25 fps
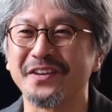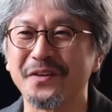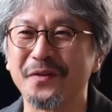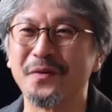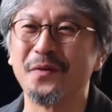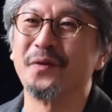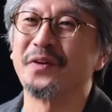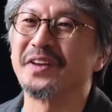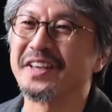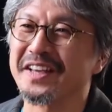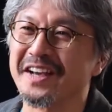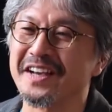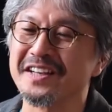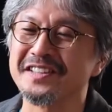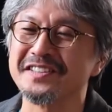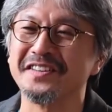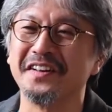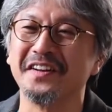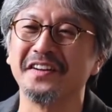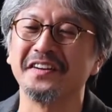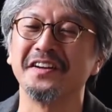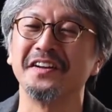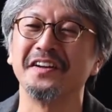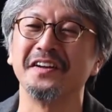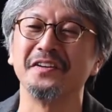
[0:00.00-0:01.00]
Aonuma
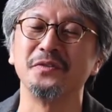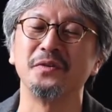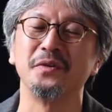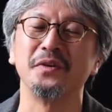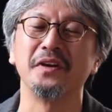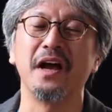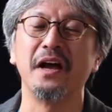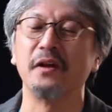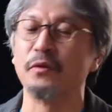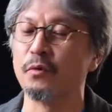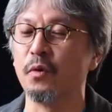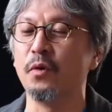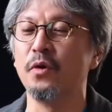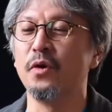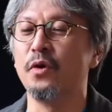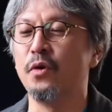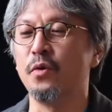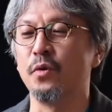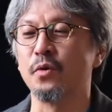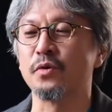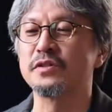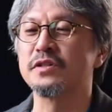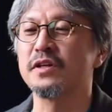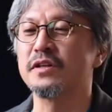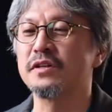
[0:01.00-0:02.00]
got to work and
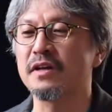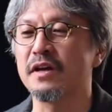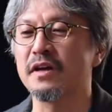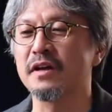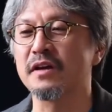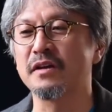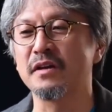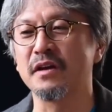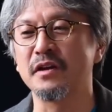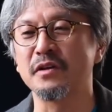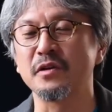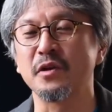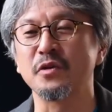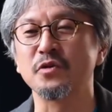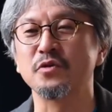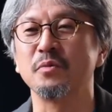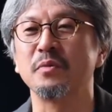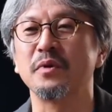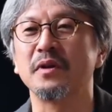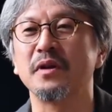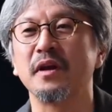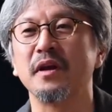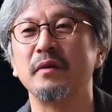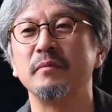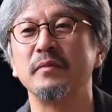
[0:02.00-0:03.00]
began casting out
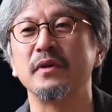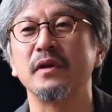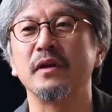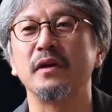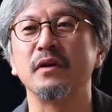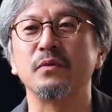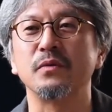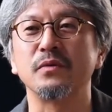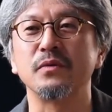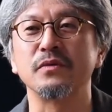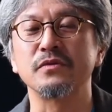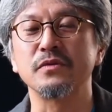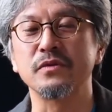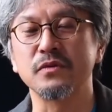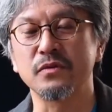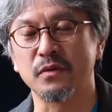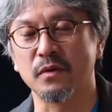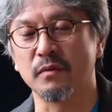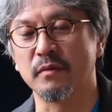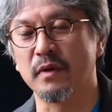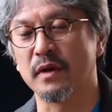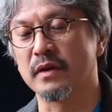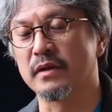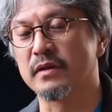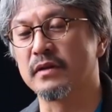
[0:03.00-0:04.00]
pieces of the game's
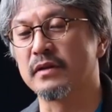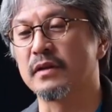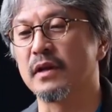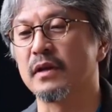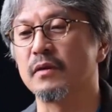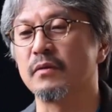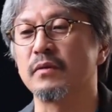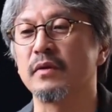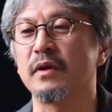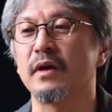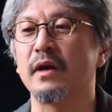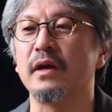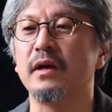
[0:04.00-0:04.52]
foundation.